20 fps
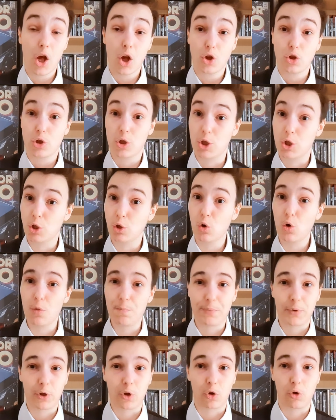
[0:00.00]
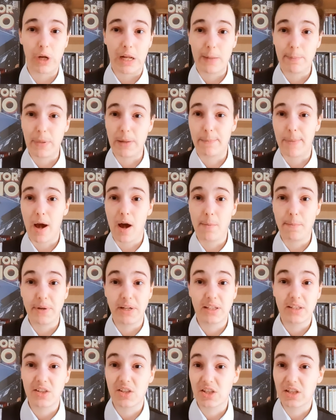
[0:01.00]
Super creepy
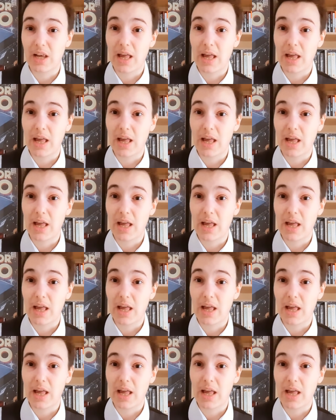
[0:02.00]
puppets.